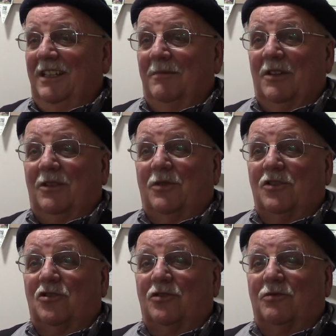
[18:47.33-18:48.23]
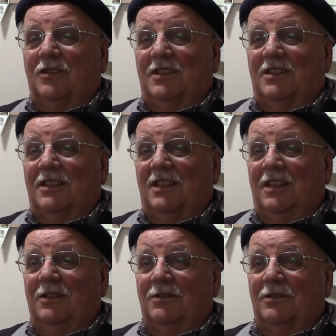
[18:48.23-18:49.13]
I'm not quite sure what
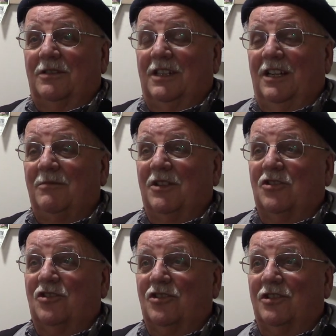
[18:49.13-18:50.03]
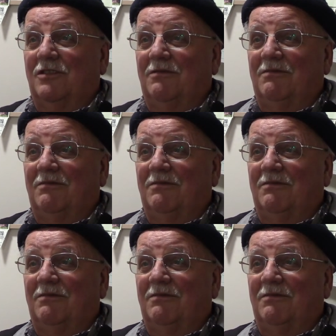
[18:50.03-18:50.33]
or how much.